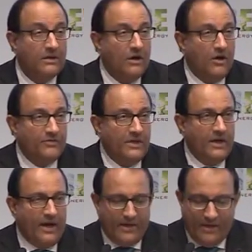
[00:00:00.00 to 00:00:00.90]
of the
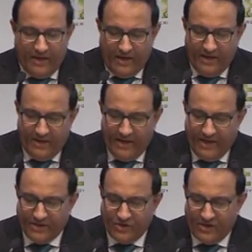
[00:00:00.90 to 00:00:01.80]
IEA
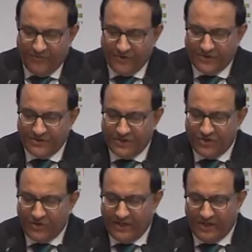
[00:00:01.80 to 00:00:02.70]
Energy Efficiency
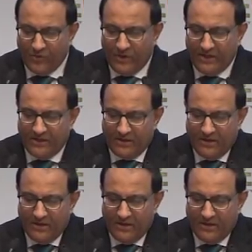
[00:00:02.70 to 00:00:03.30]
Training Week